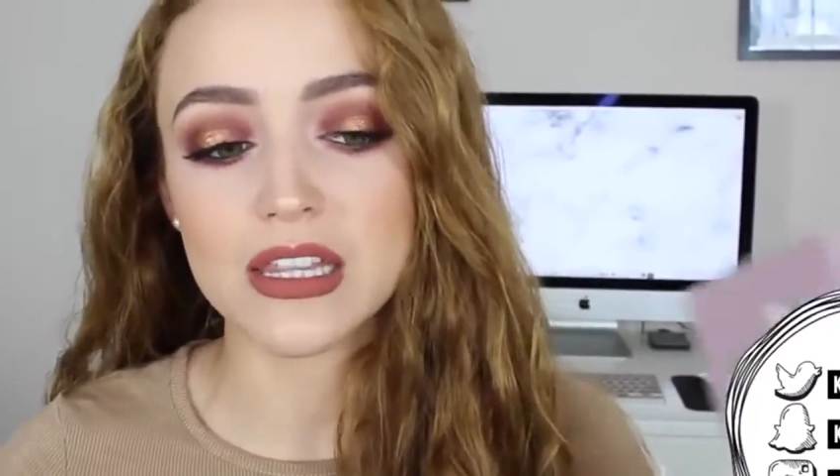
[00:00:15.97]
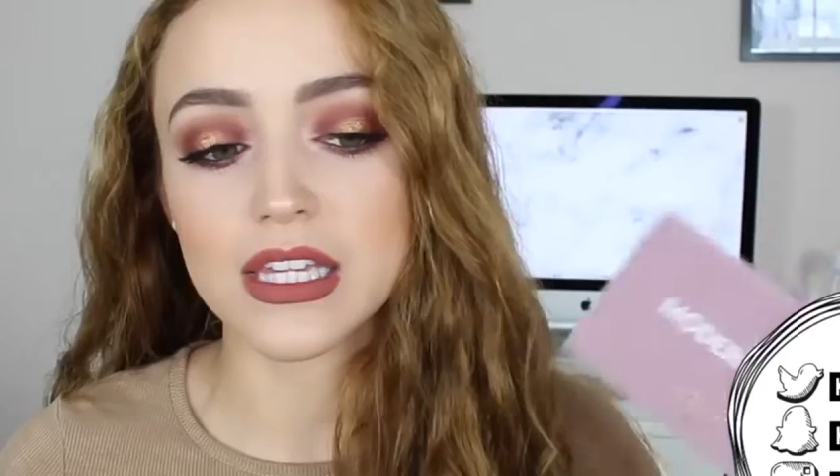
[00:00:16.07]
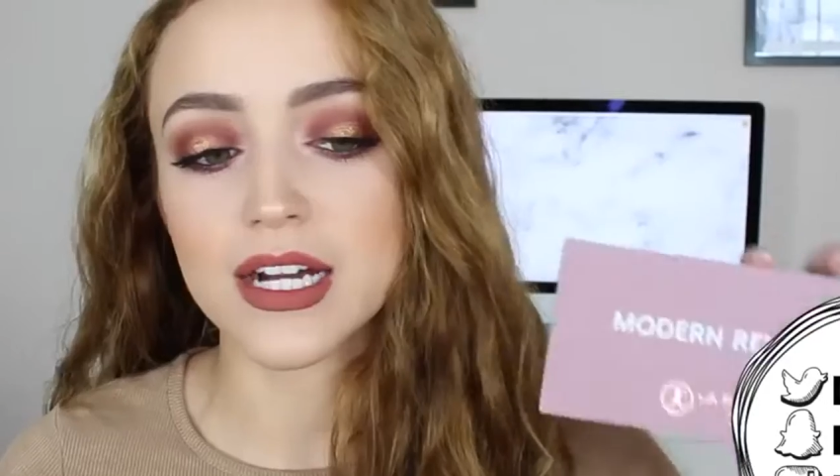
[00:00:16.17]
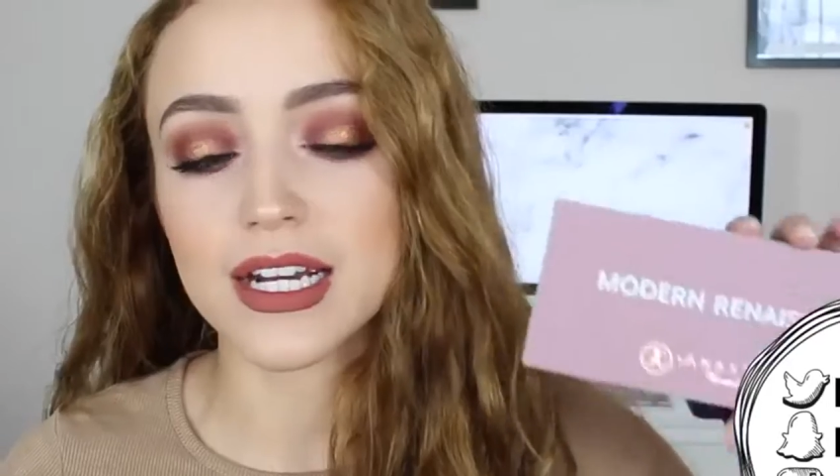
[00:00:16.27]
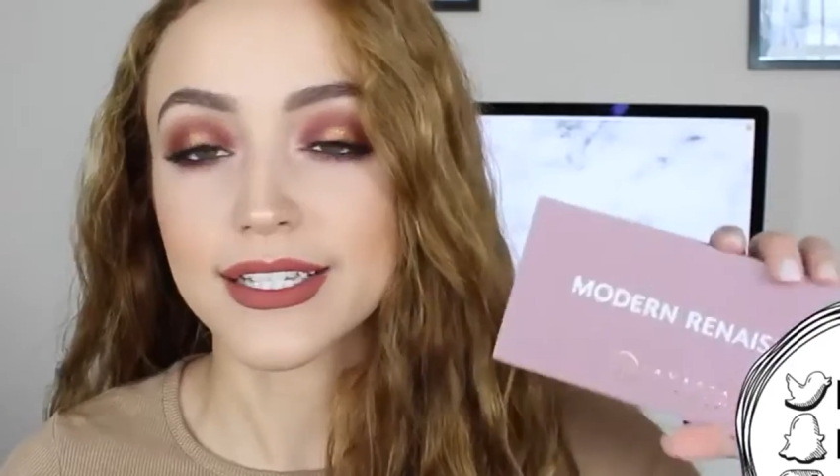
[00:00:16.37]

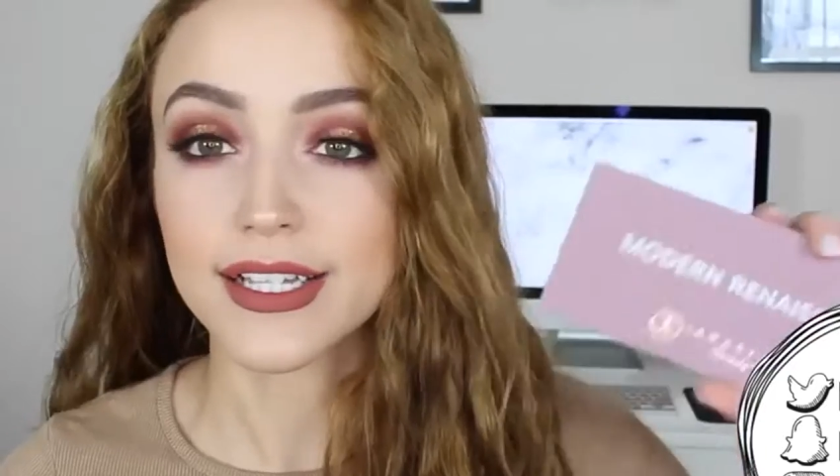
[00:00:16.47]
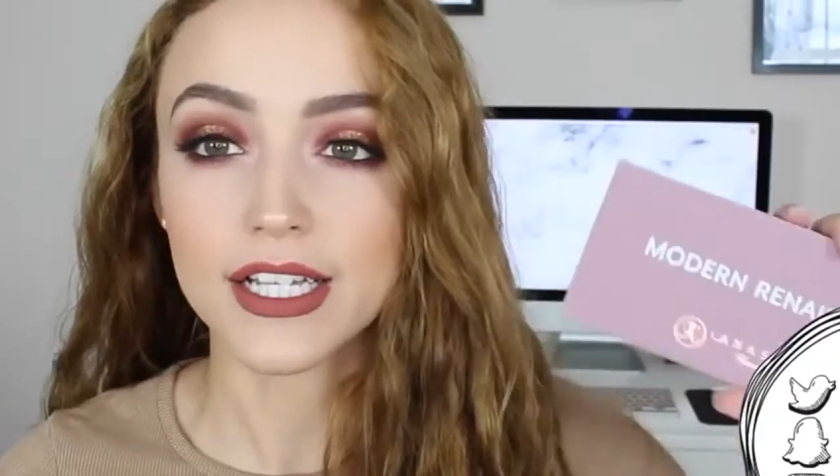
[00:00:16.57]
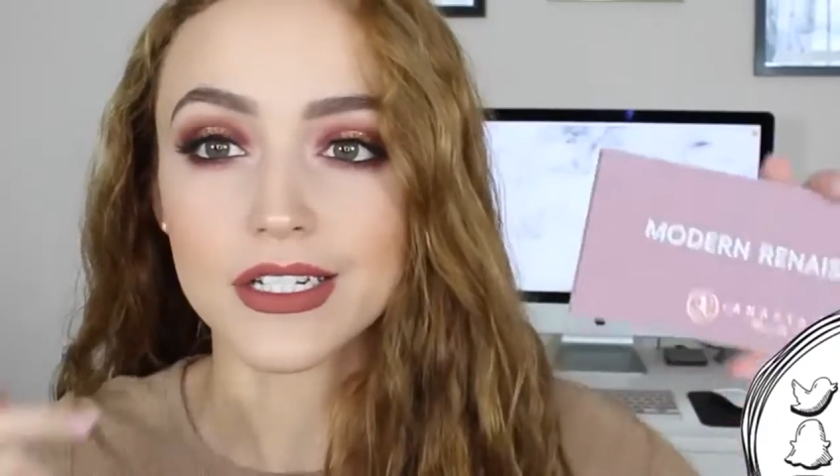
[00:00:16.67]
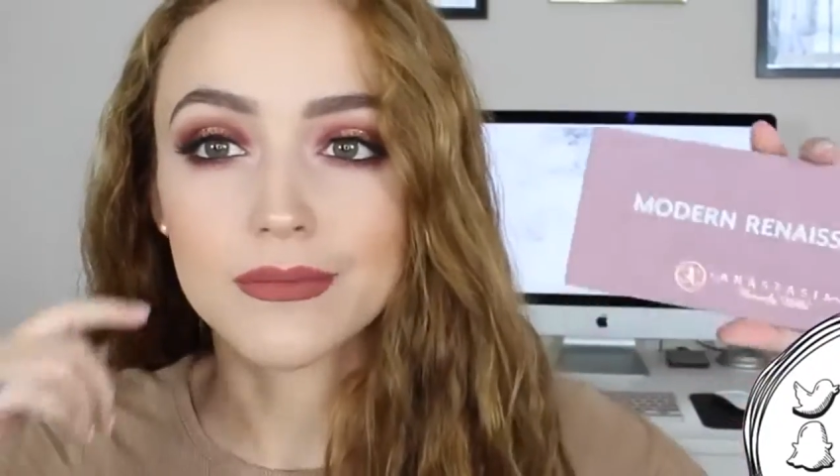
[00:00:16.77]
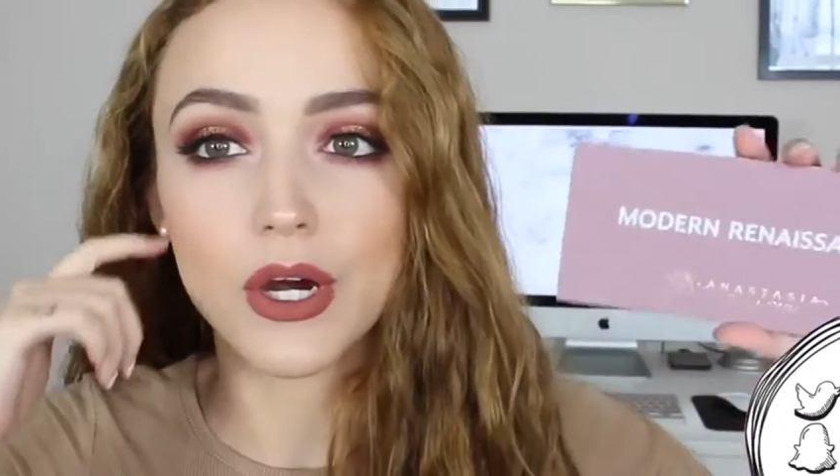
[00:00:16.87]
the
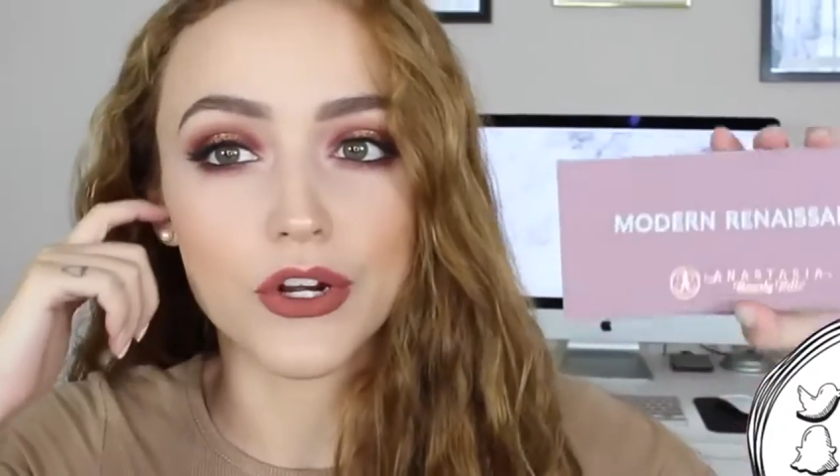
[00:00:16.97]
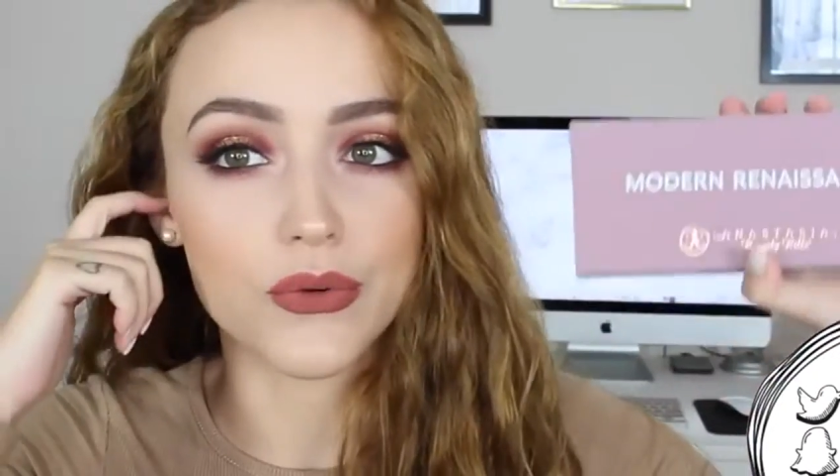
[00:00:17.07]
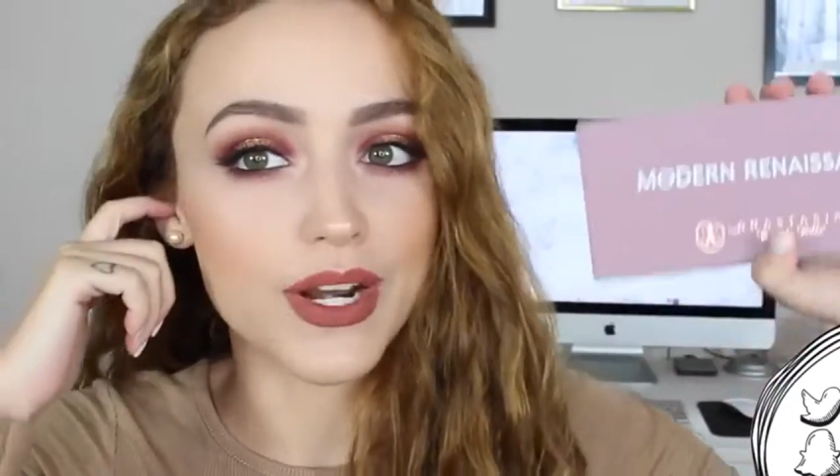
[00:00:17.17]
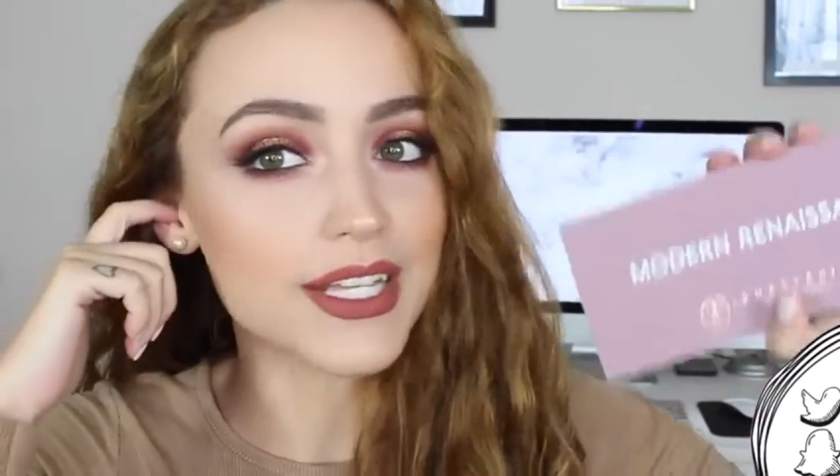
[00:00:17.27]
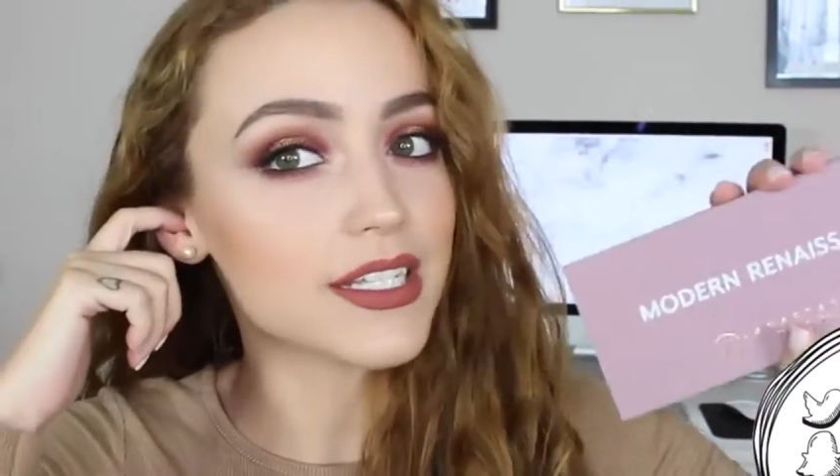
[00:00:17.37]
Anastasia
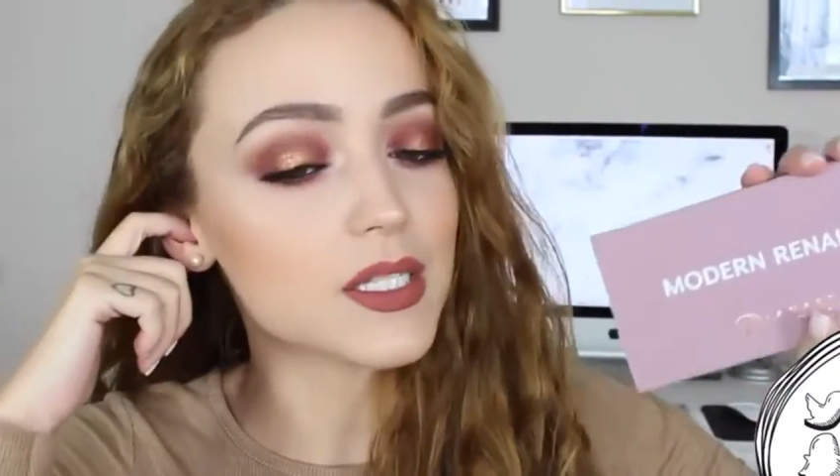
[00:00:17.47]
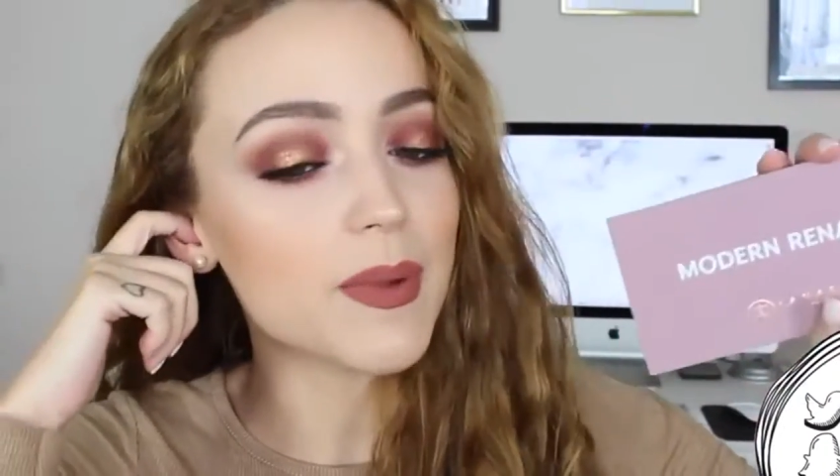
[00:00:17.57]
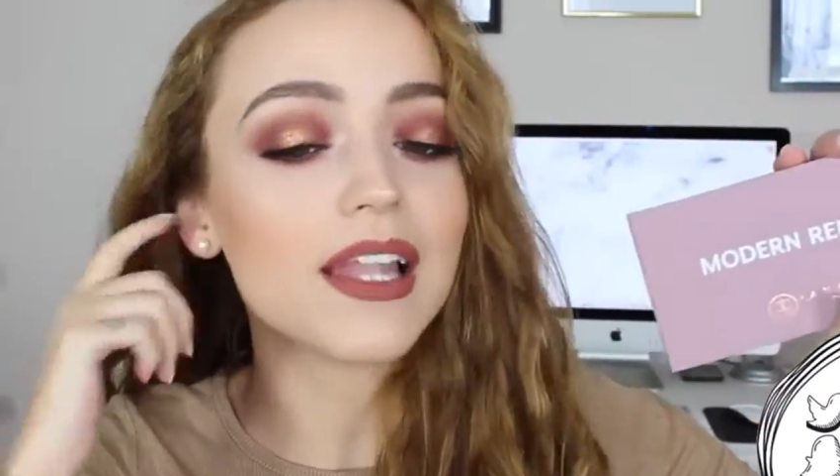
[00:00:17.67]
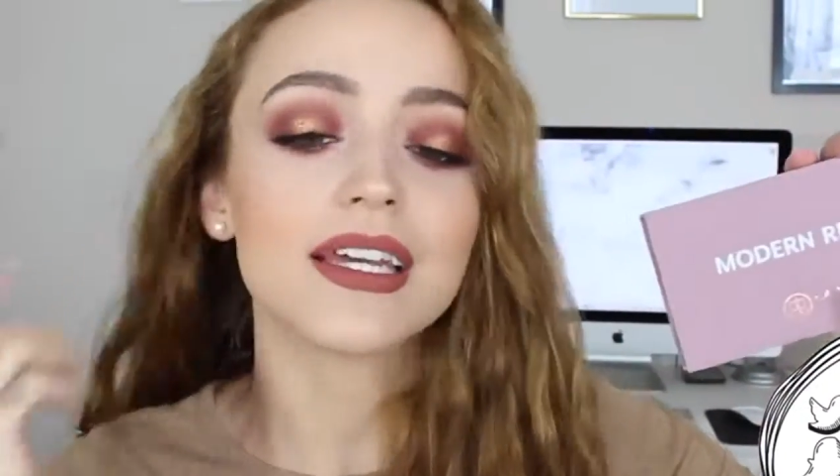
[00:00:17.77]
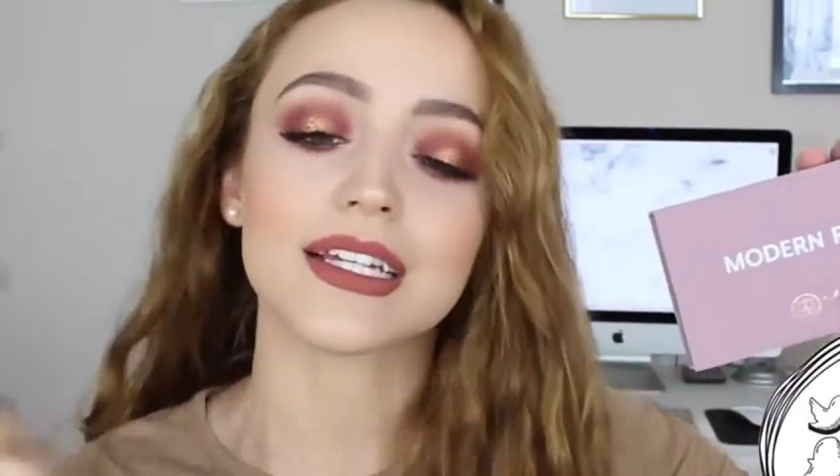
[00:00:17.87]
Modern Renaissance
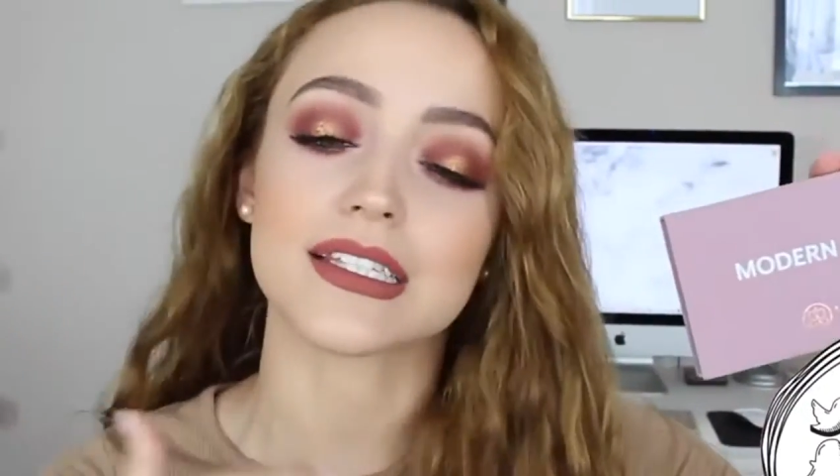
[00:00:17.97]
palette.